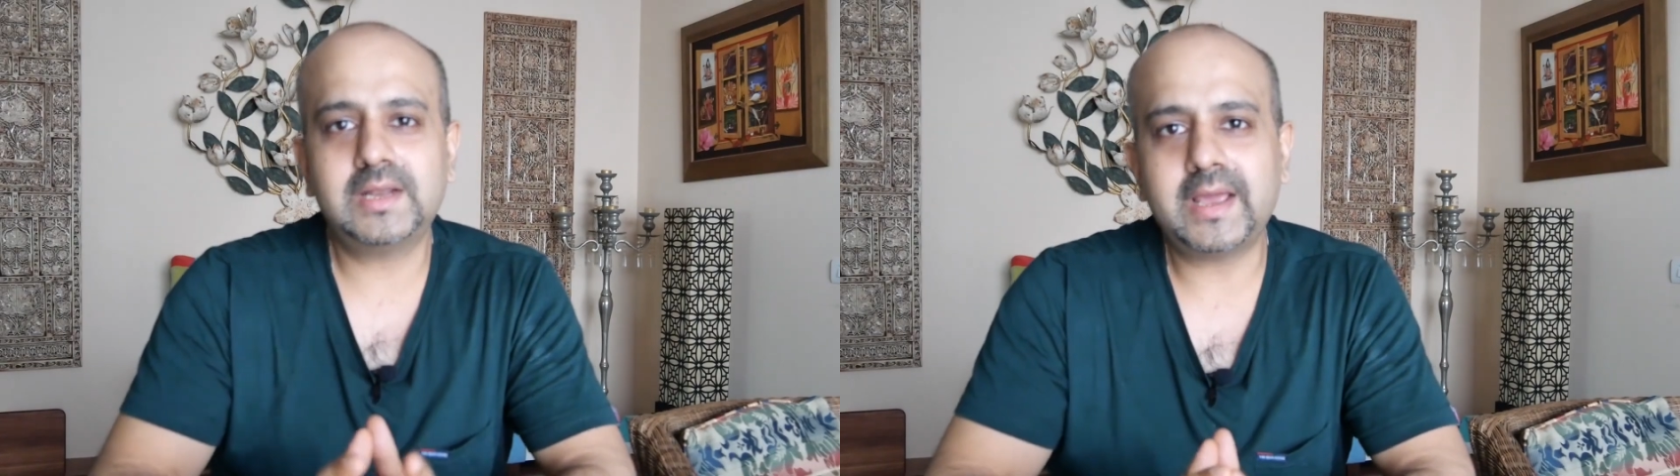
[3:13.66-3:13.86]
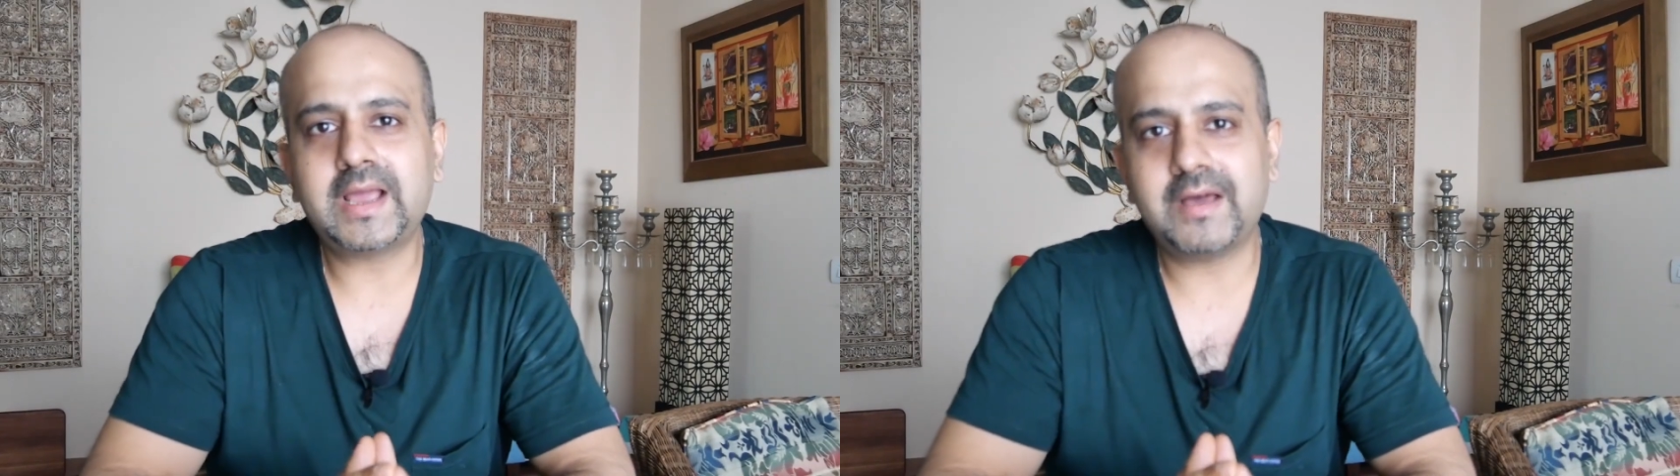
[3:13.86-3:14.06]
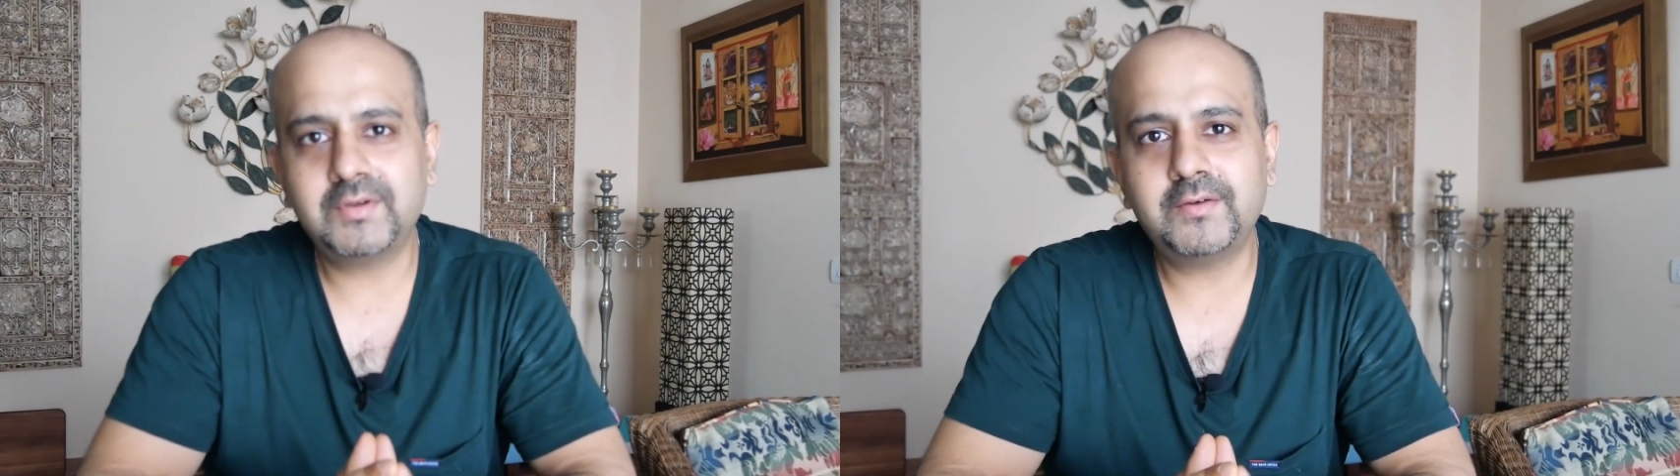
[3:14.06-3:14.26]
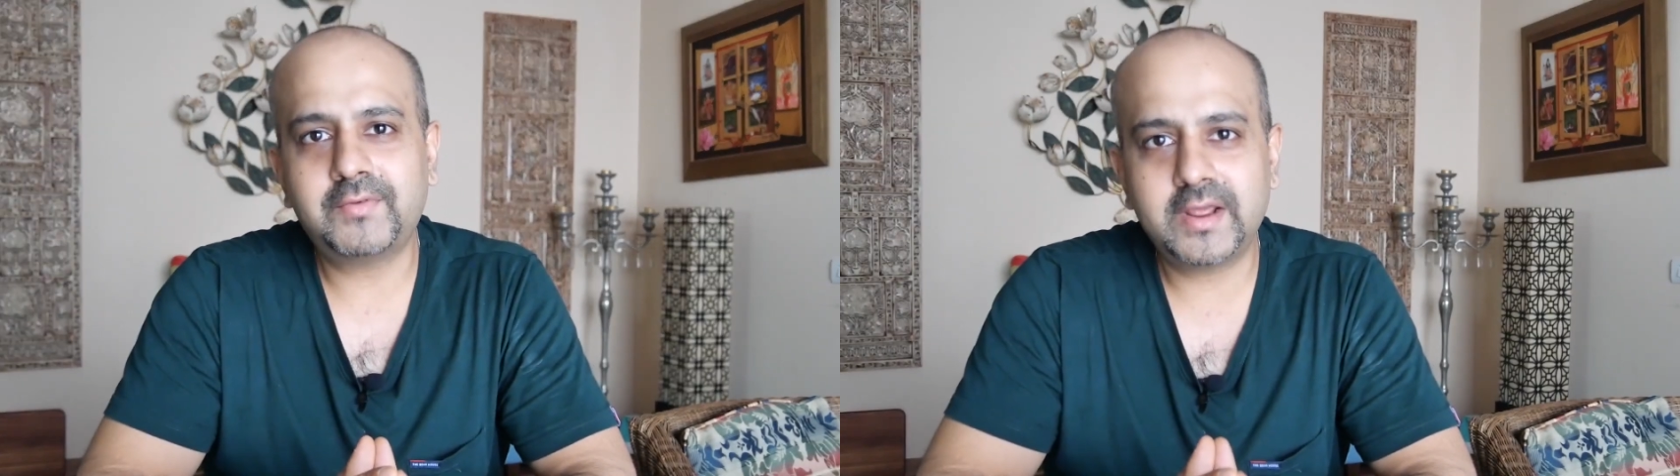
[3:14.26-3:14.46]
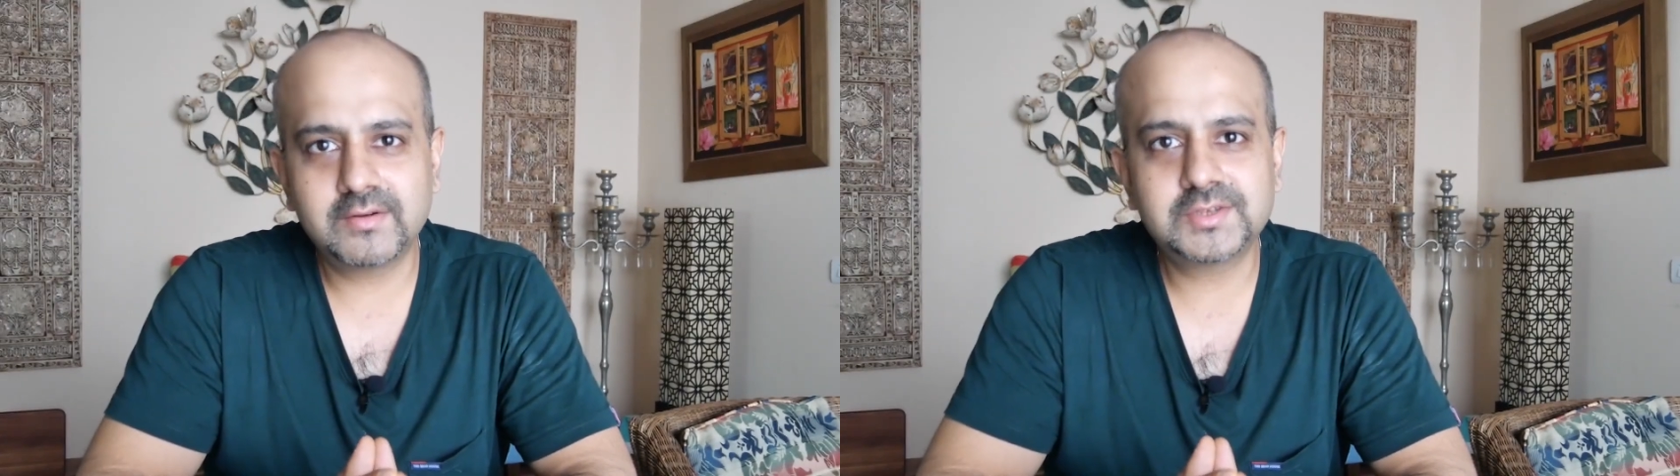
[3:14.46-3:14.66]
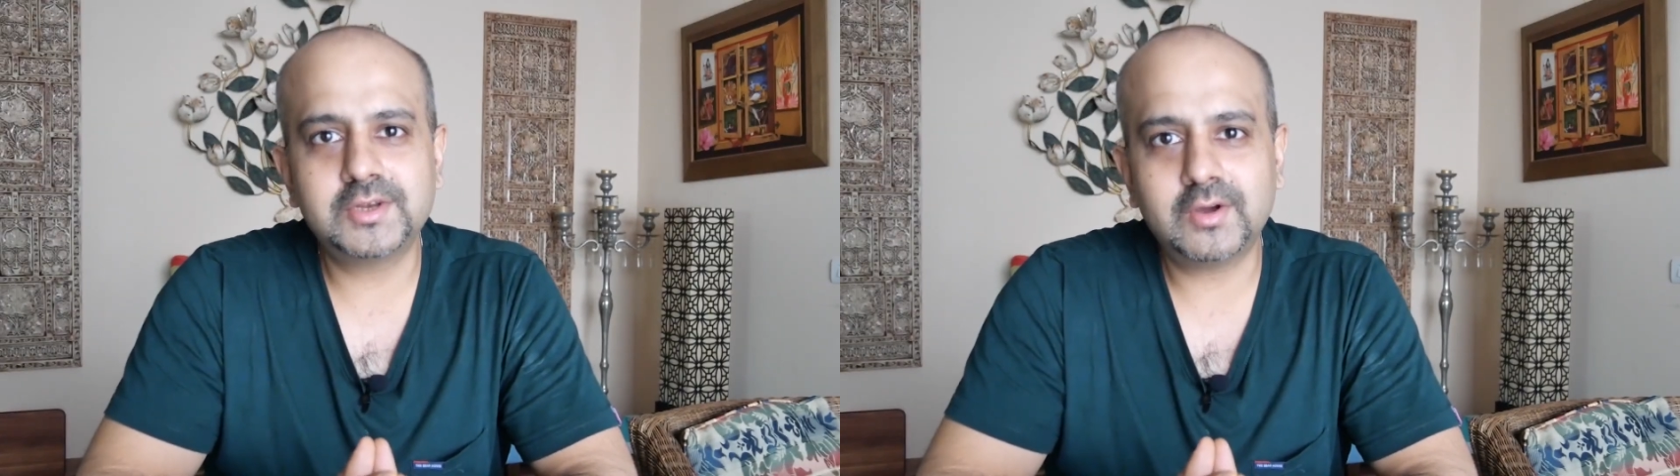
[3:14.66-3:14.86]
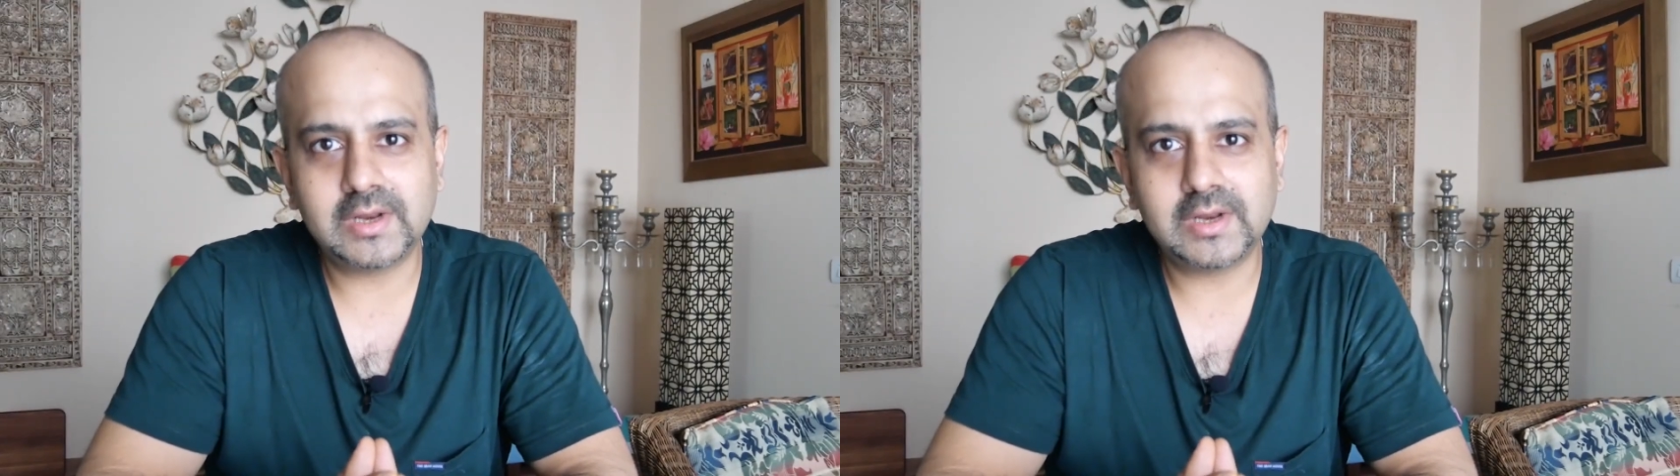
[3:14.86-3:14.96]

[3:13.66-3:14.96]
like having a fragrance in your